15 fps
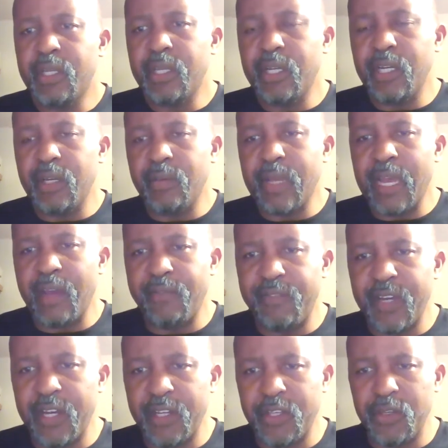have
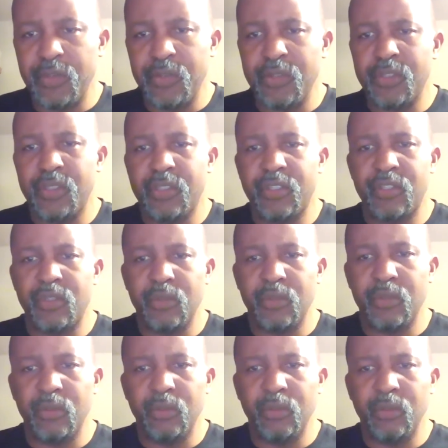values
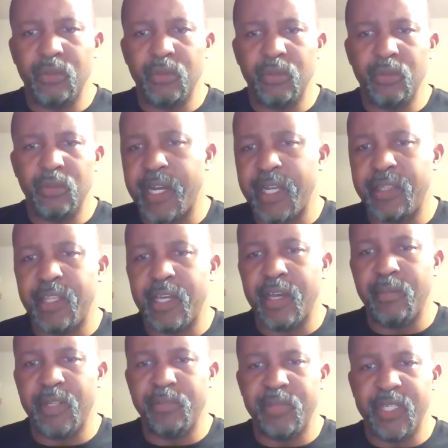to guide
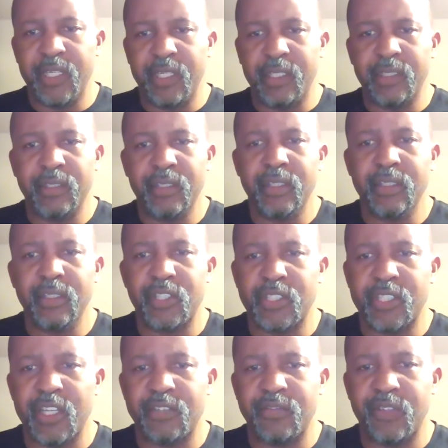them in being
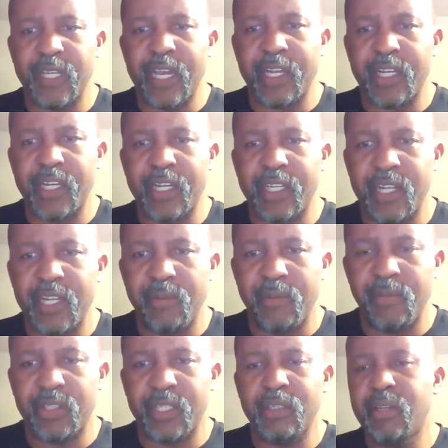successfully
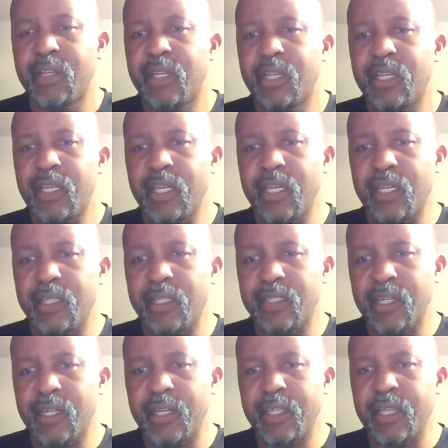academically and
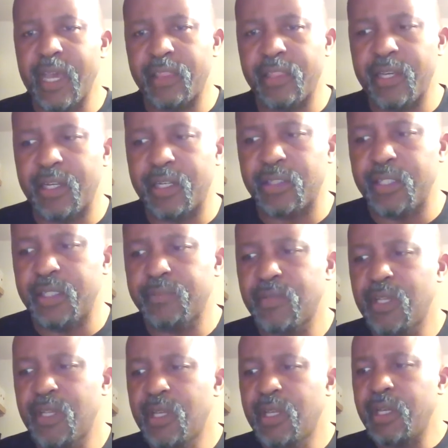athletically.
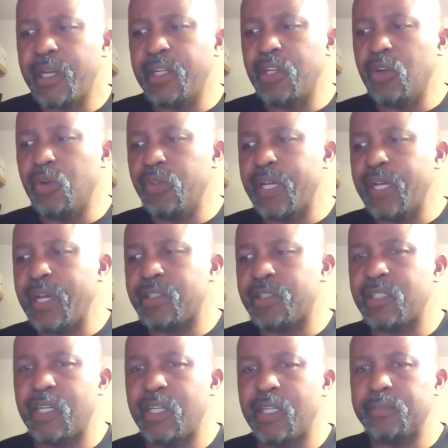I know
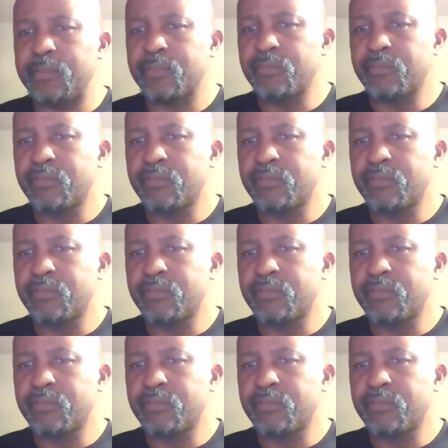that I